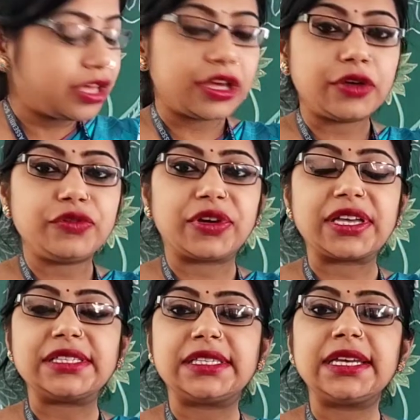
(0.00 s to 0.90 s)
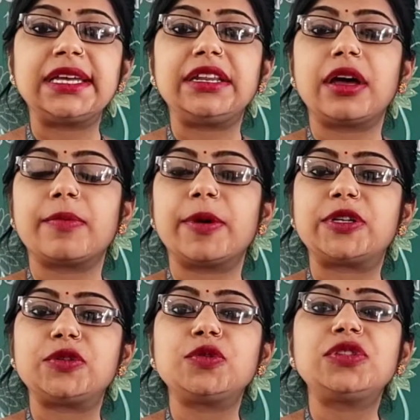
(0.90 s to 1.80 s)
Here you can see in number
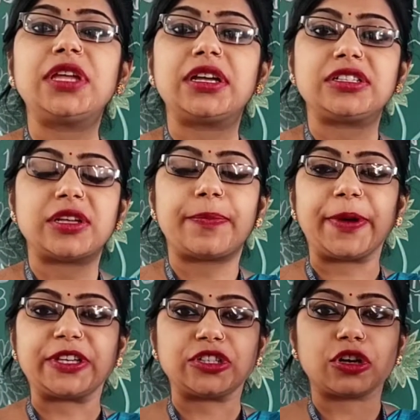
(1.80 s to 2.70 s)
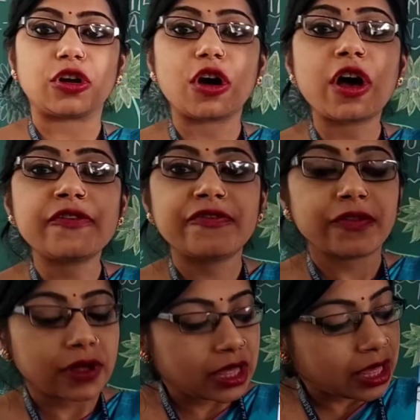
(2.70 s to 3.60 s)
2 there is a picture of
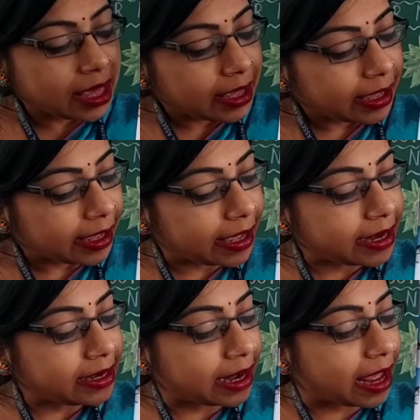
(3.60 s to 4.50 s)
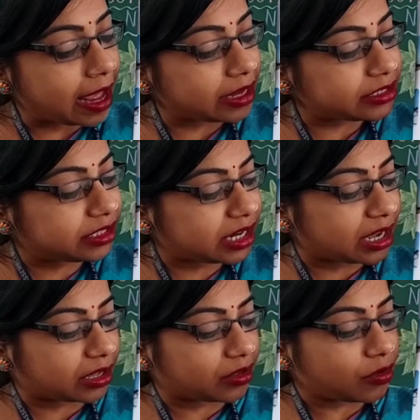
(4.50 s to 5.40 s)
hen and
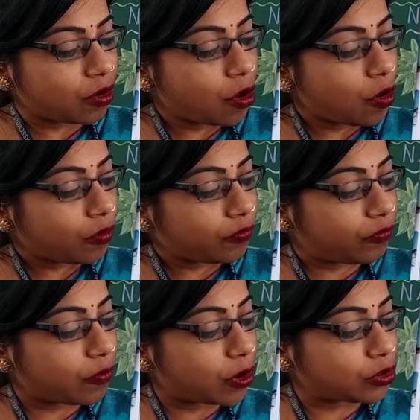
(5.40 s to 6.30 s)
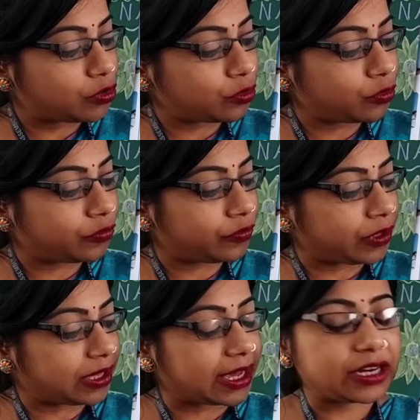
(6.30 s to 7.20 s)
duck. What do
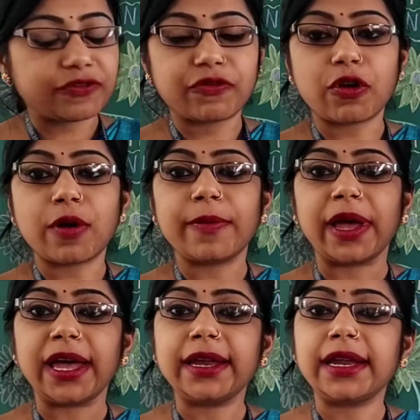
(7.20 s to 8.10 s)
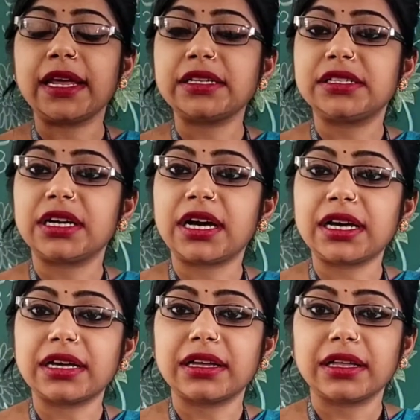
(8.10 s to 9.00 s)
we get from hen and
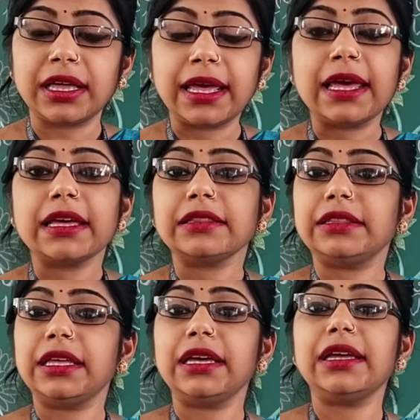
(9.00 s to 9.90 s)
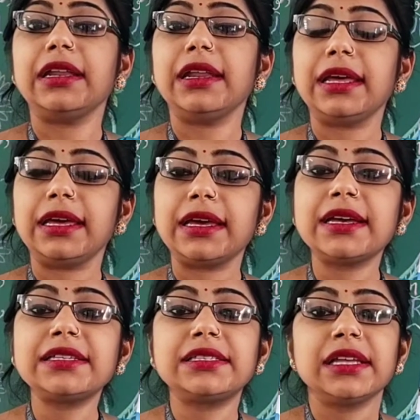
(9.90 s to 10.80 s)
duck? They lay
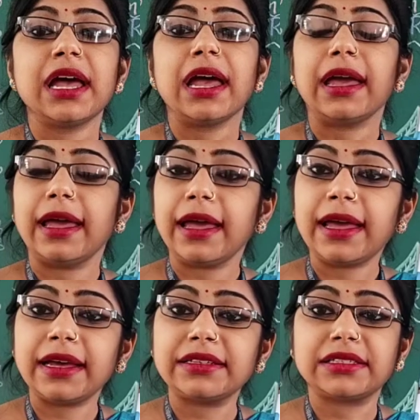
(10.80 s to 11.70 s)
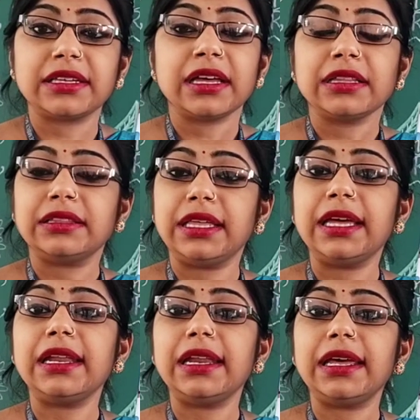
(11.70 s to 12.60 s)
eggs.
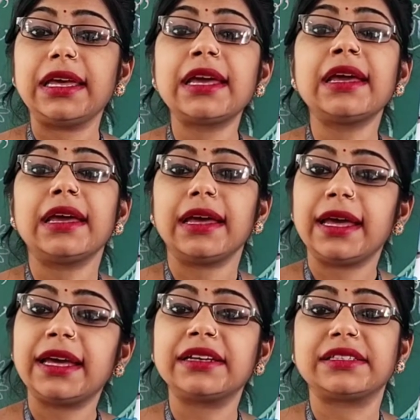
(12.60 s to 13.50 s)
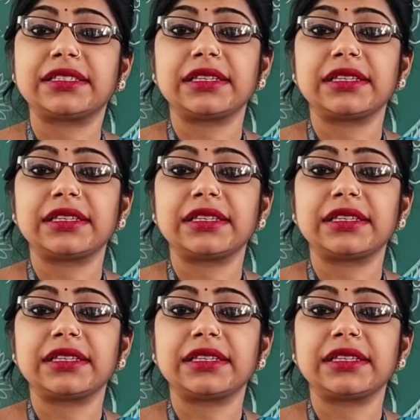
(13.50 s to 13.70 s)
They lay eggs.